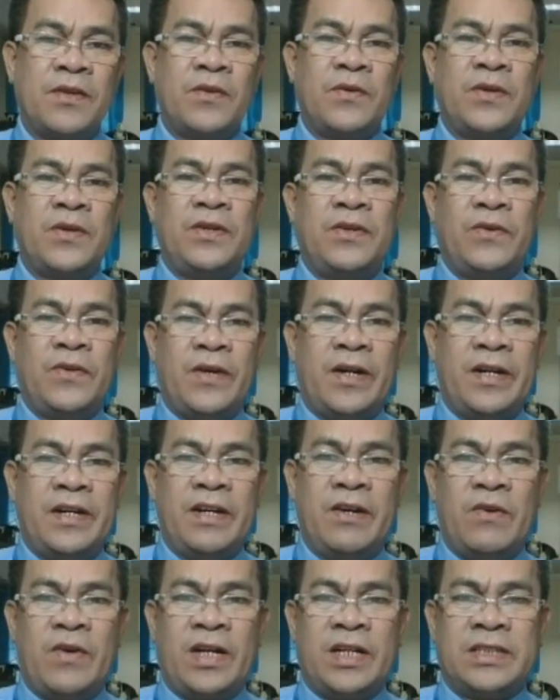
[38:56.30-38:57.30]
You are
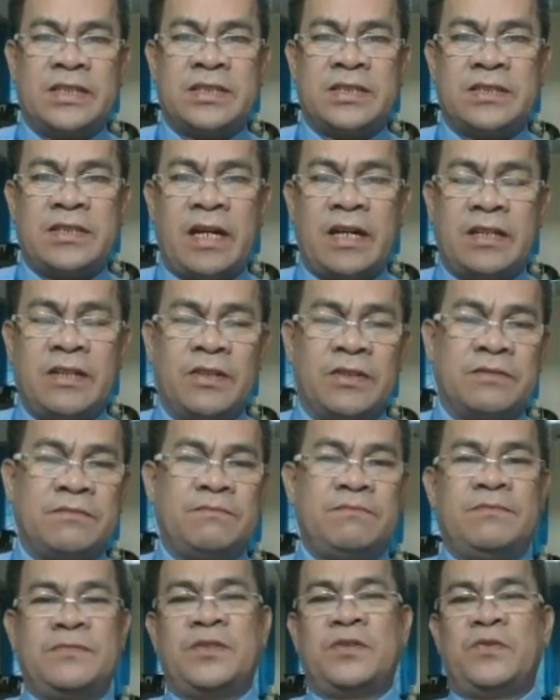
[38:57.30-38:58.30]
now asked, take note.
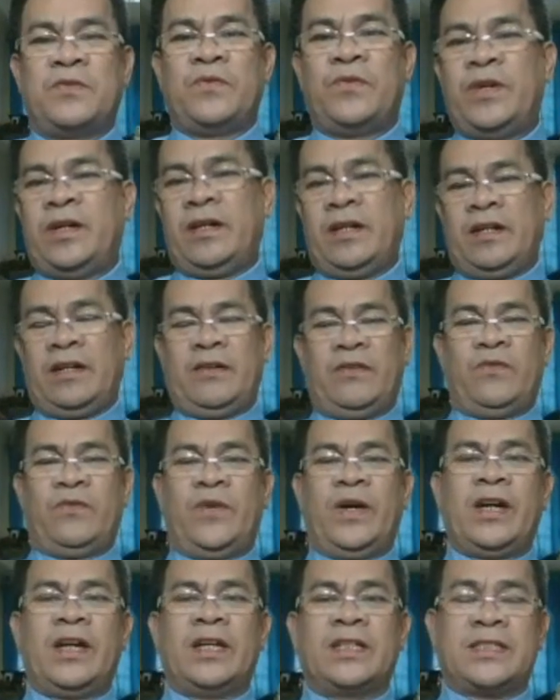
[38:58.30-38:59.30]
We
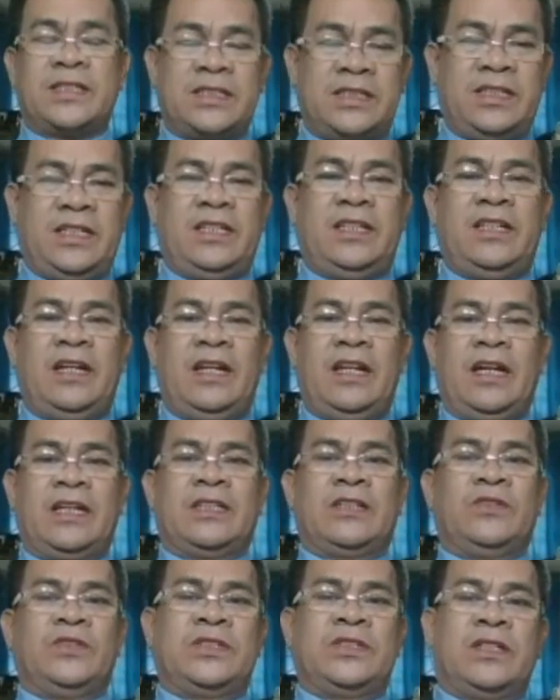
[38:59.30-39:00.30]
cannot see the
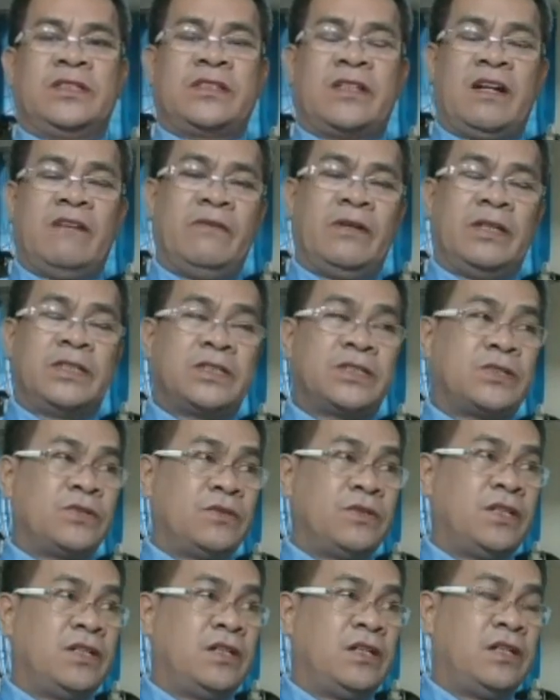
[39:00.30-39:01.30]
electrons that travels
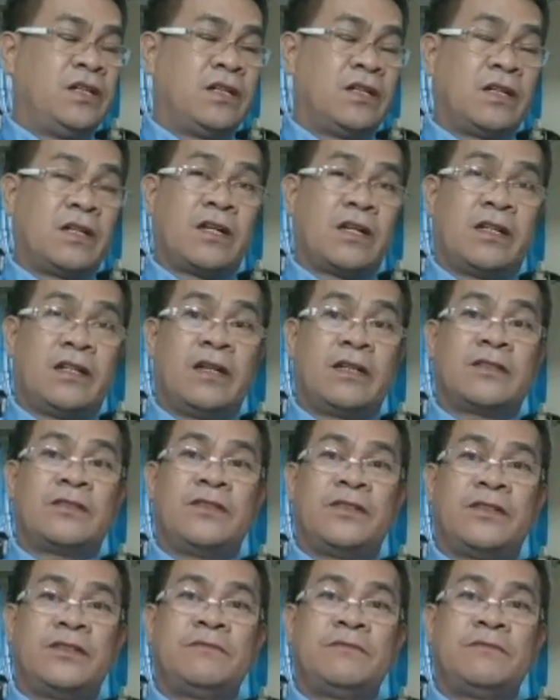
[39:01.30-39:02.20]
through the conductor.